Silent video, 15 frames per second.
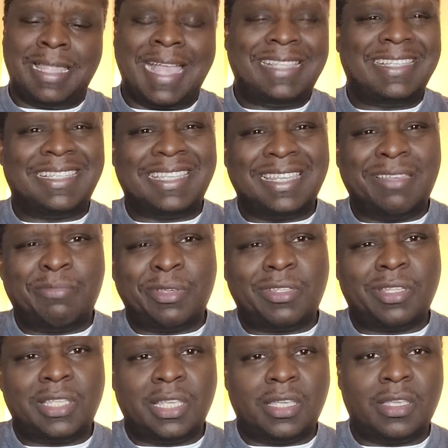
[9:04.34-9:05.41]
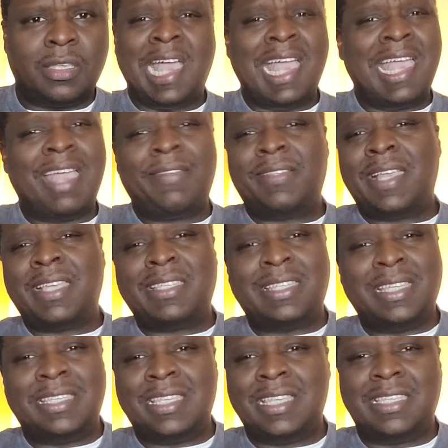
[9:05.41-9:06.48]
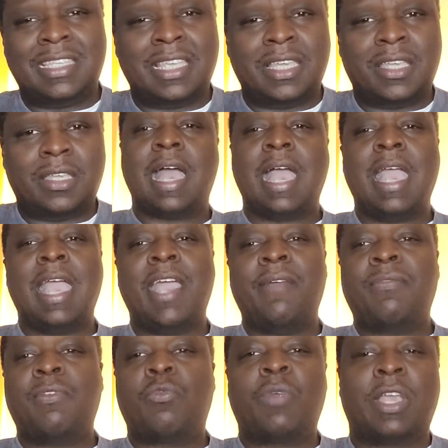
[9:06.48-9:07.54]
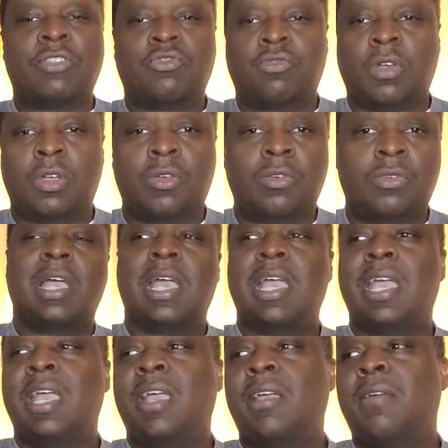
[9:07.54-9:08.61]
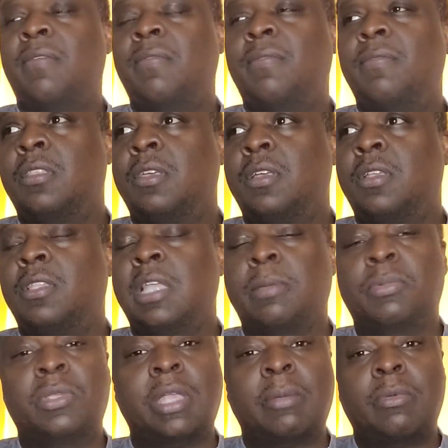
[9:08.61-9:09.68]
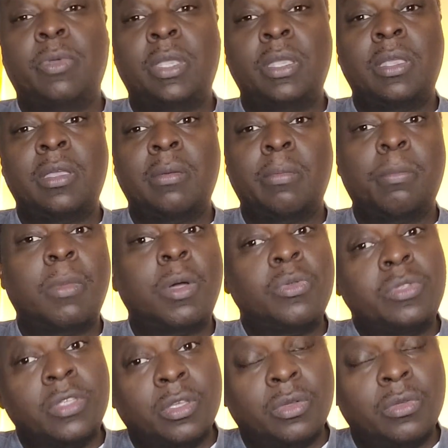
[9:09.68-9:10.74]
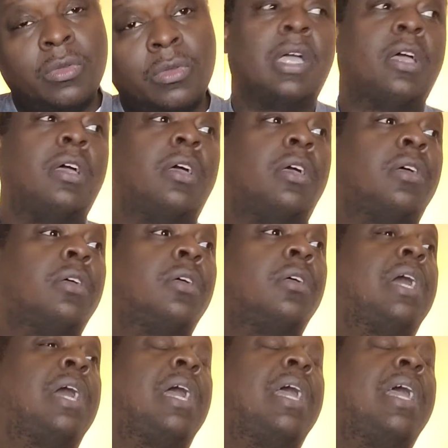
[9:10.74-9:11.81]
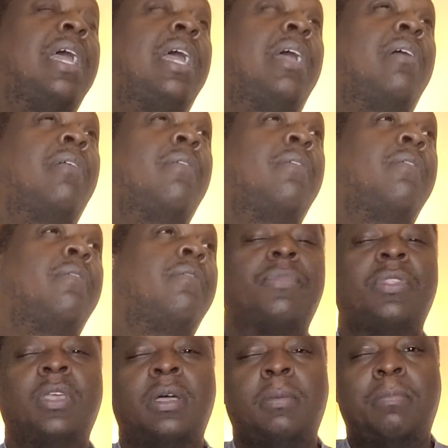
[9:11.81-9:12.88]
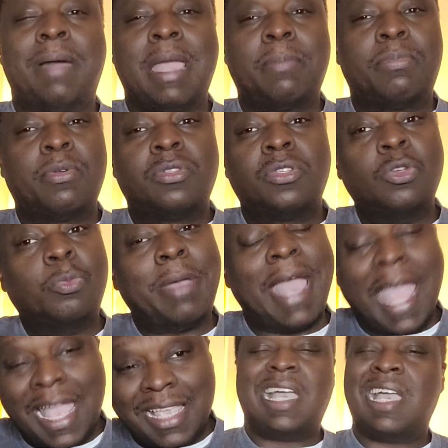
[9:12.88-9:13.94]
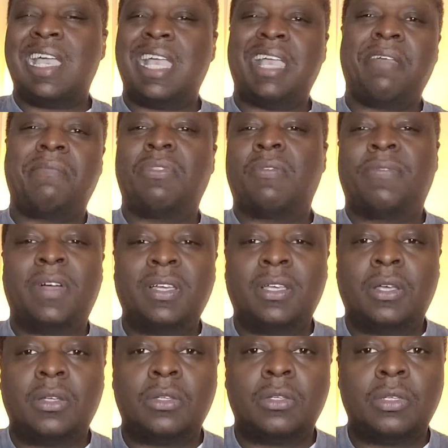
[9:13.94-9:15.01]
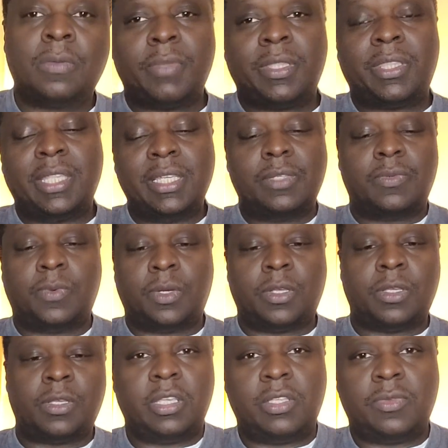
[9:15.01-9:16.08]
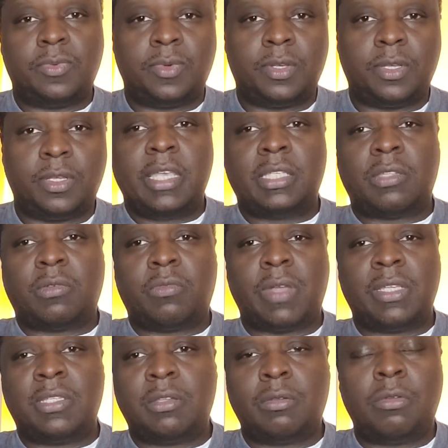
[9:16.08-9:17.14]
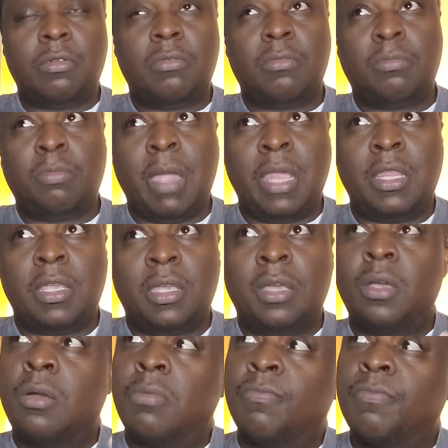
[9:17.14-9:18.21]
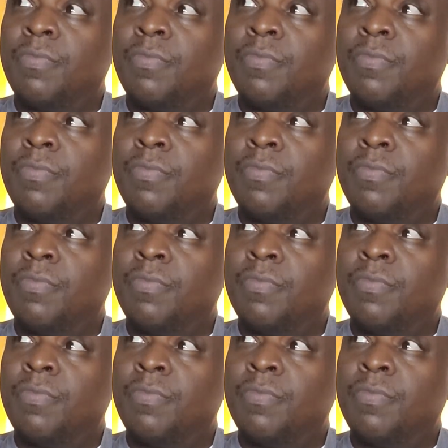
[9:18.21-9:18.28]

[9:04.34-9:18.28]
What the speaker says: not just any Mr. T. I have the SDCC. I have the Retro. I have the WWE Motu. I have the Piper 2-pack. I have the Funkos. But this one is the WrestleMania,